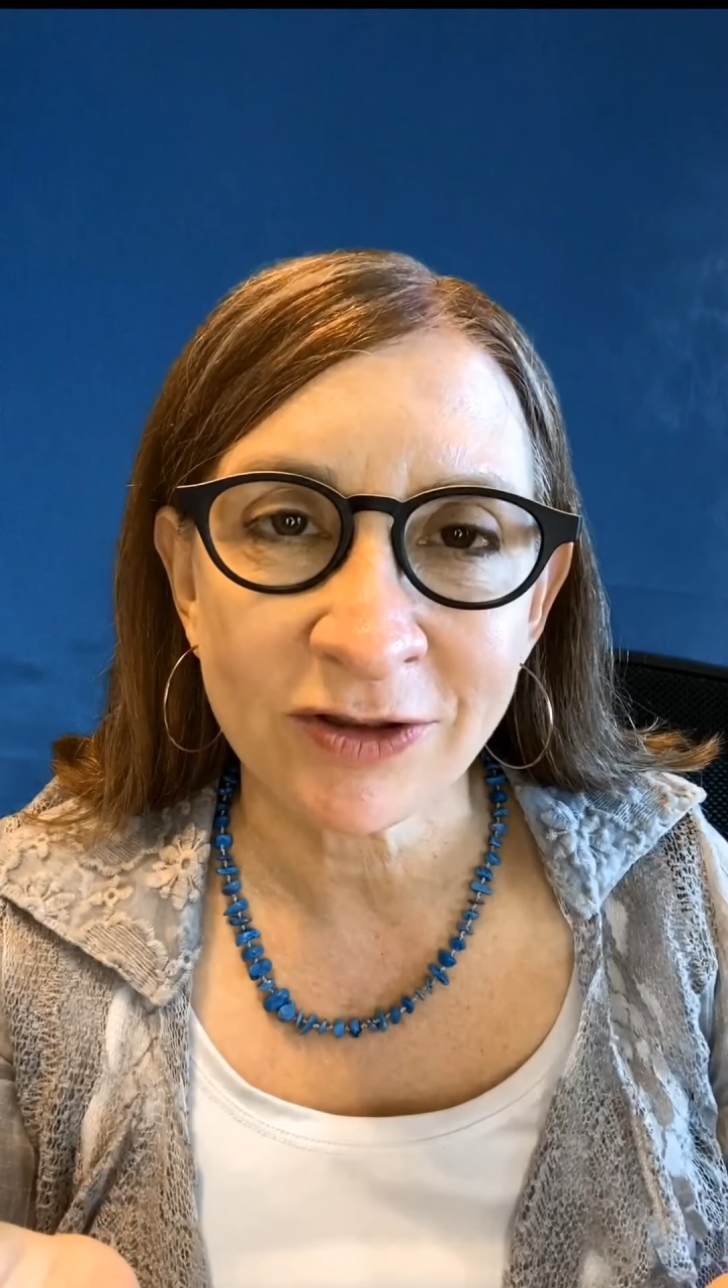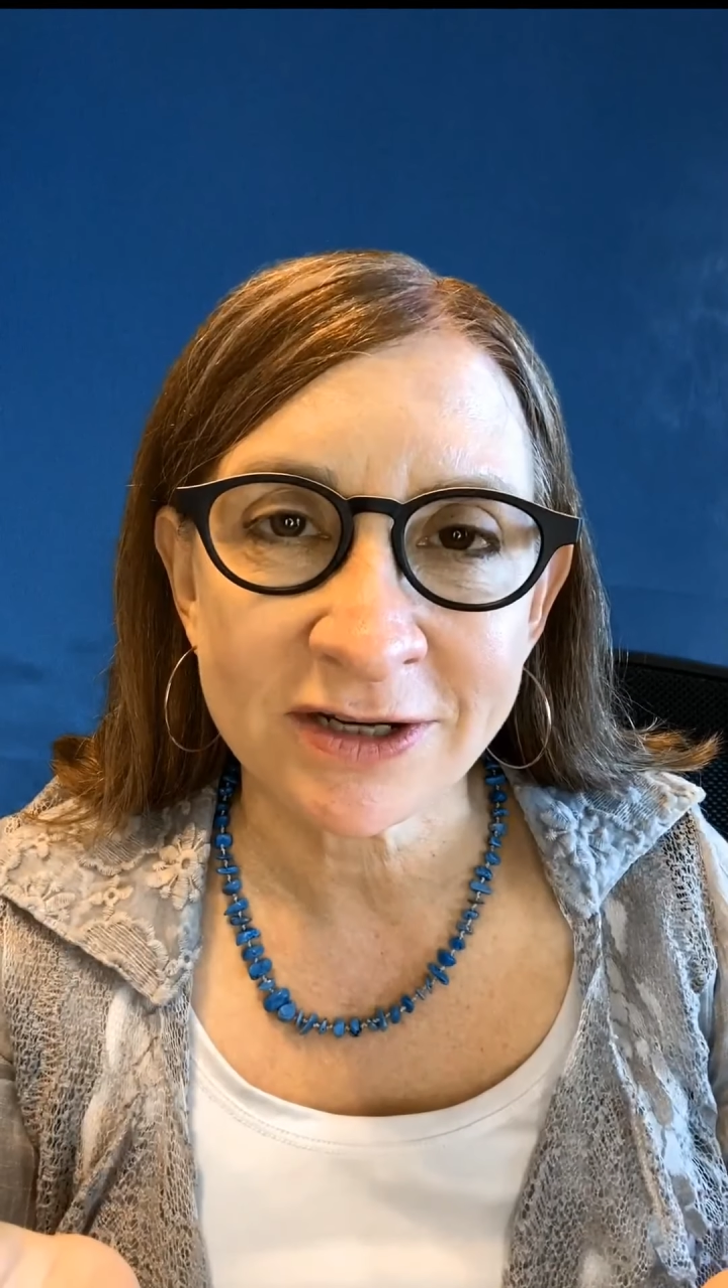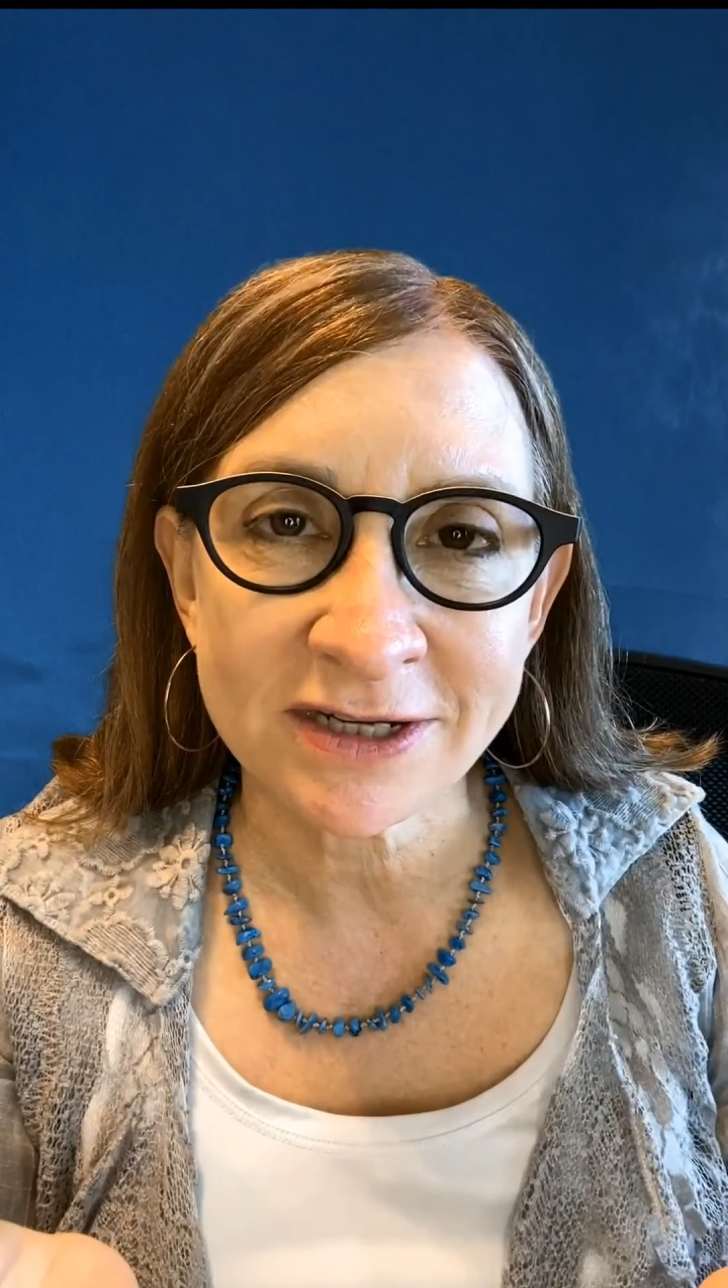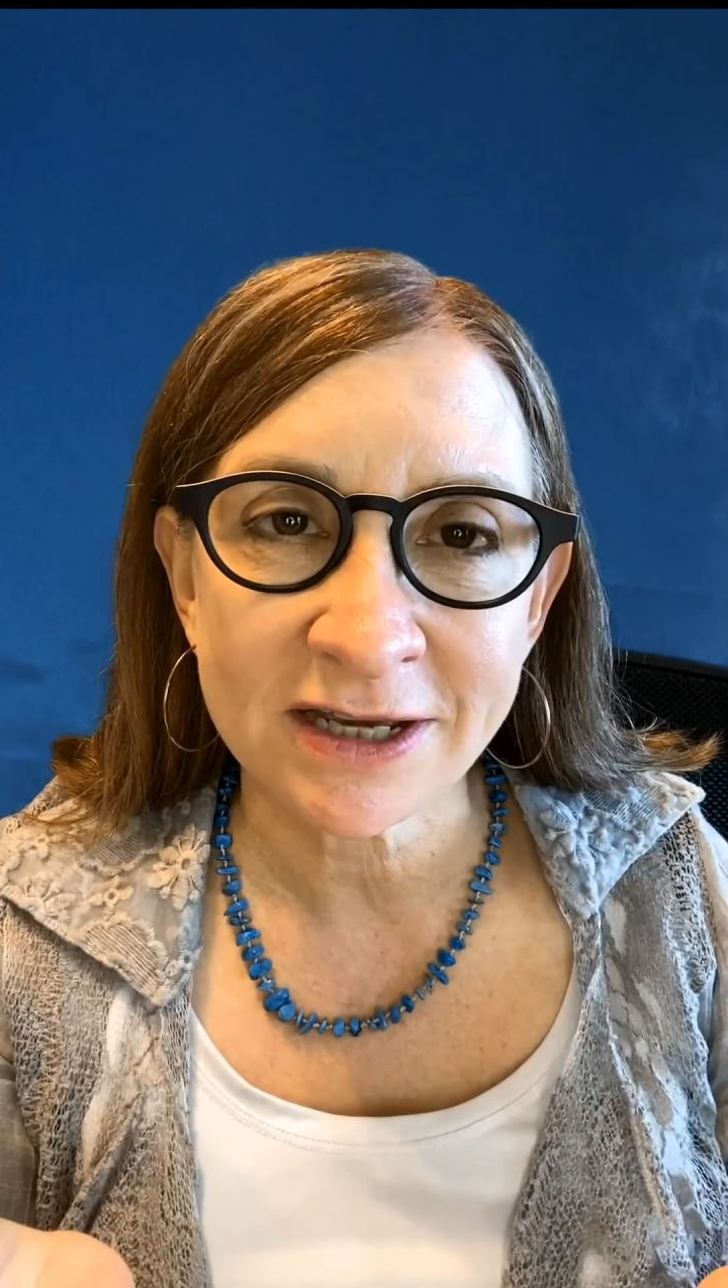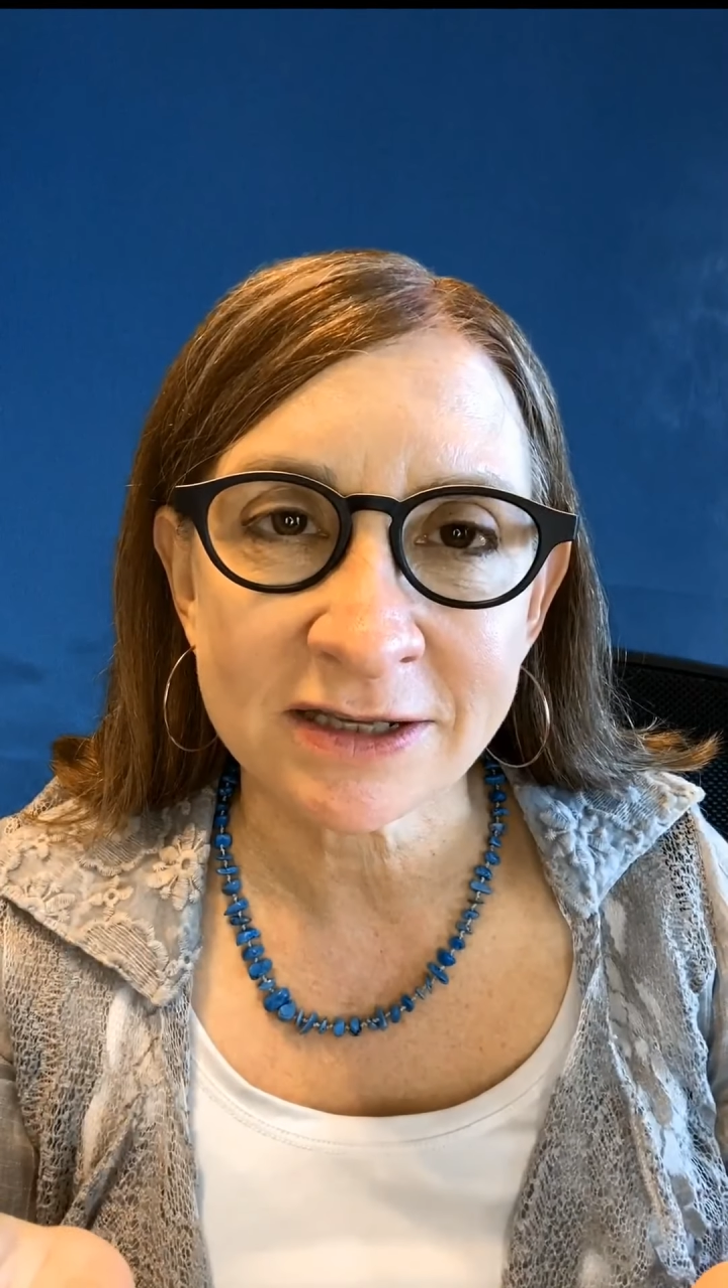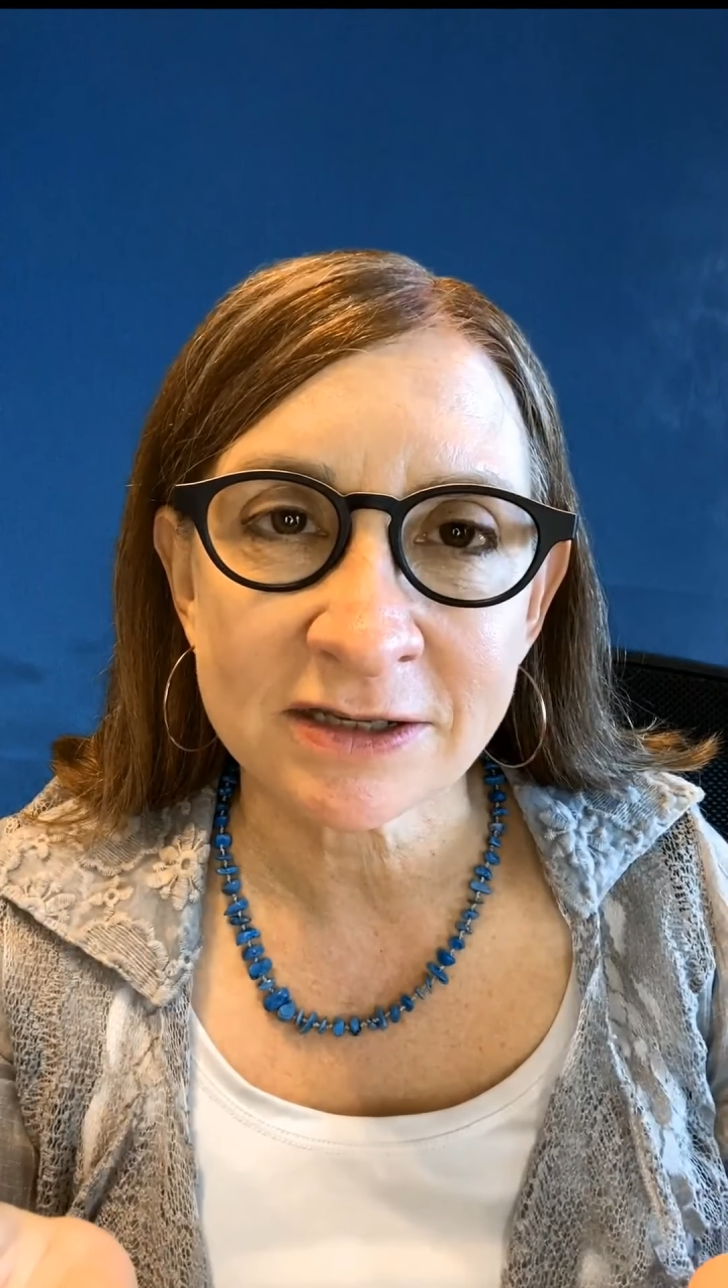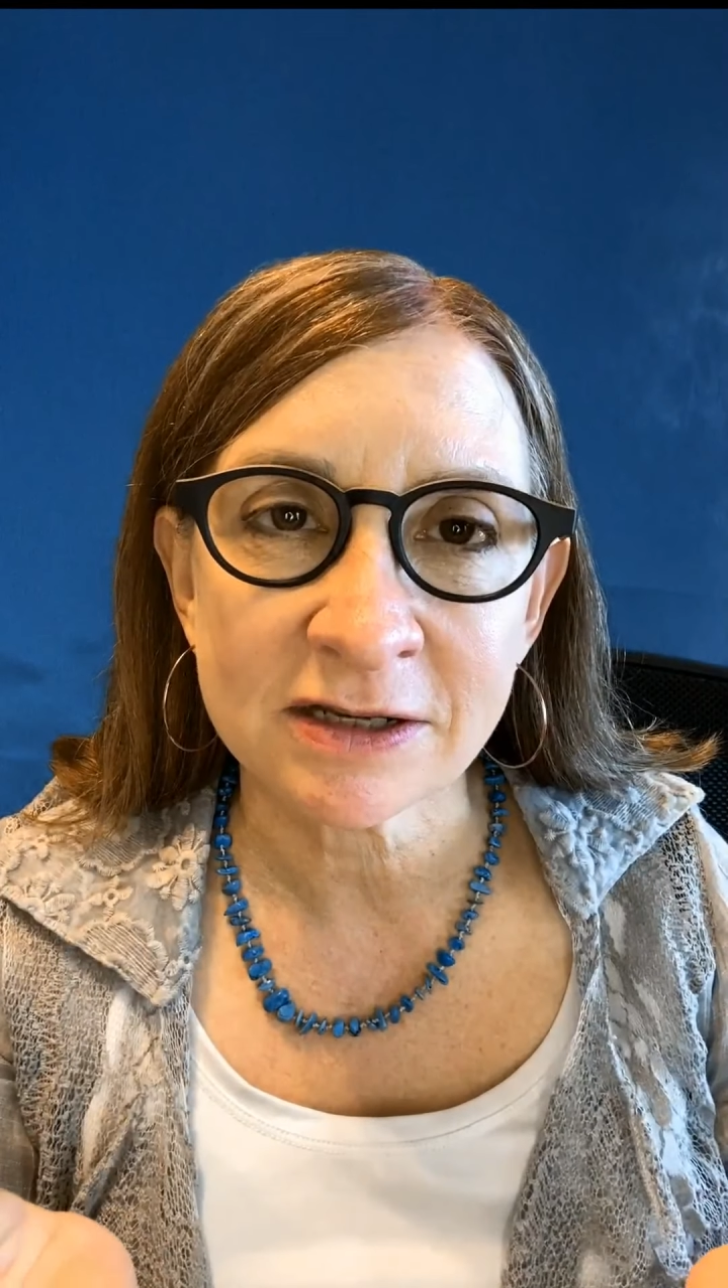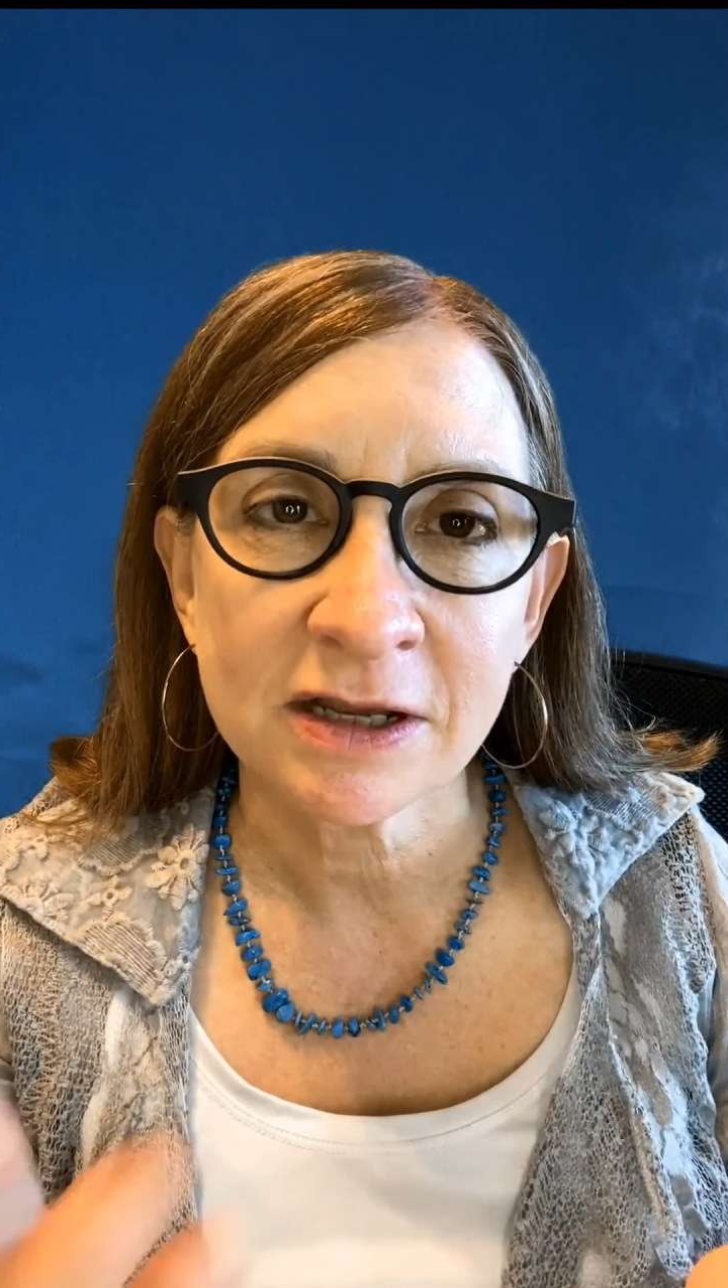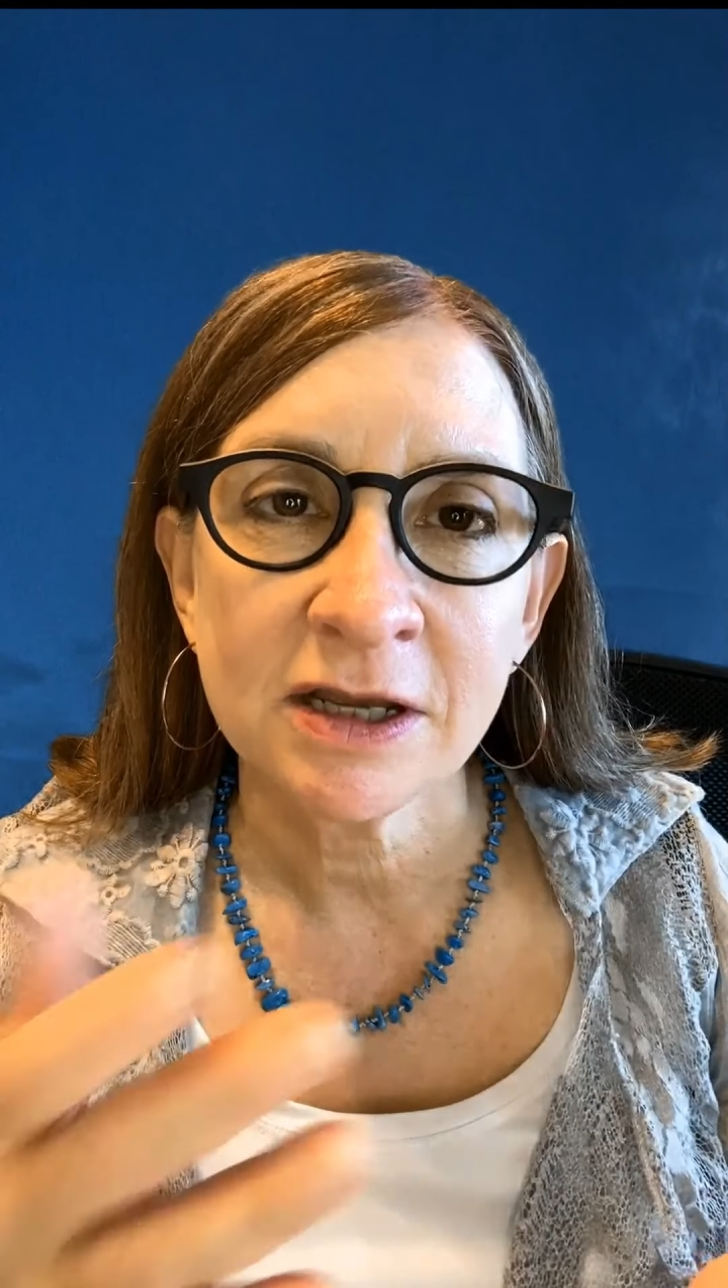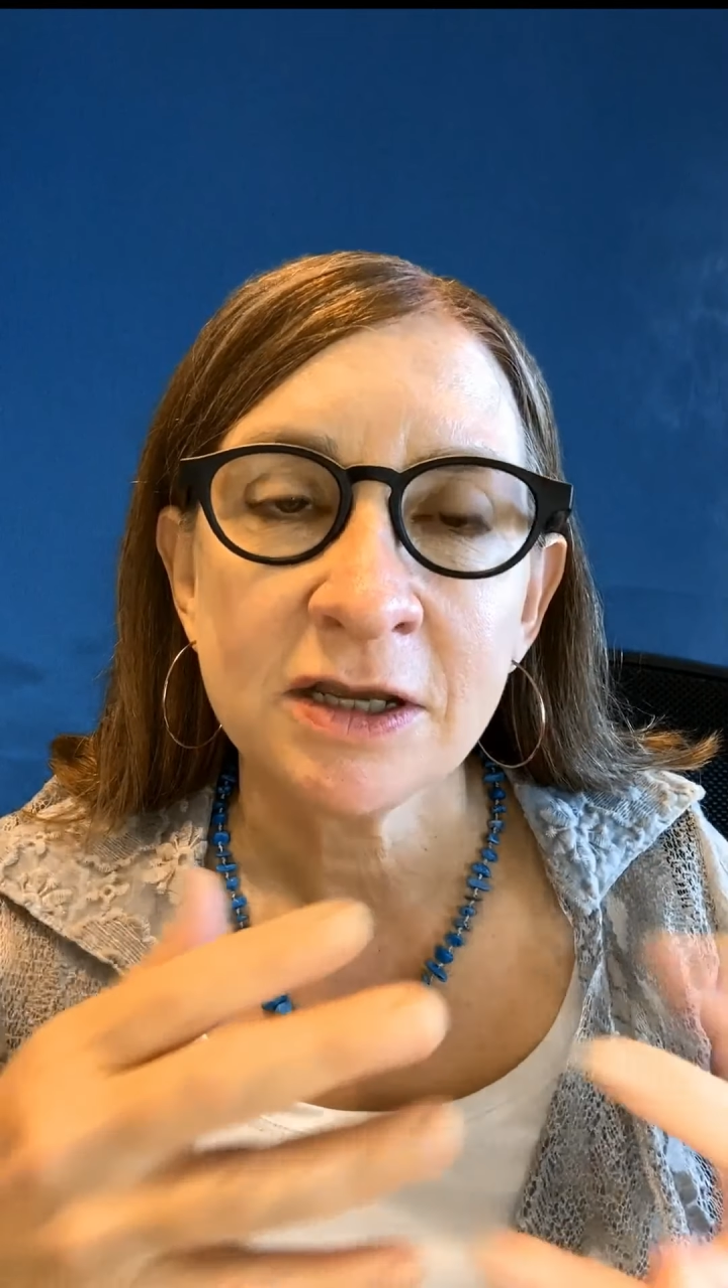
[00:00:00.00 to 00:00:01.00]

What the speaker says: on a test.